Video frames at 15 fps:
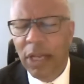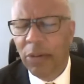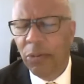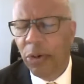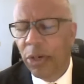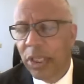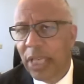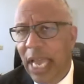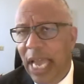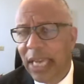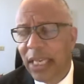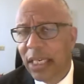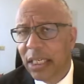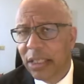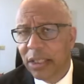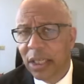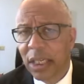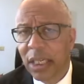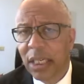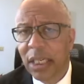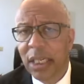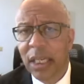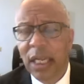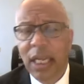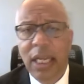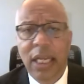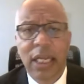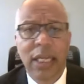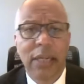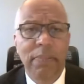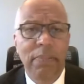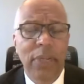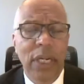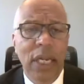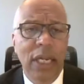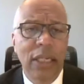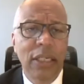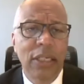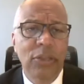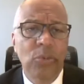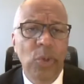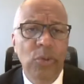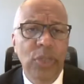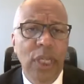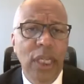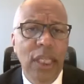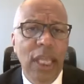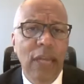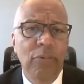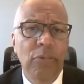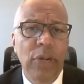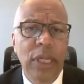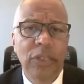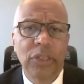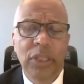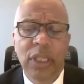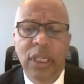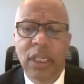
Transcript: were attacking us, but I just won't take that risk,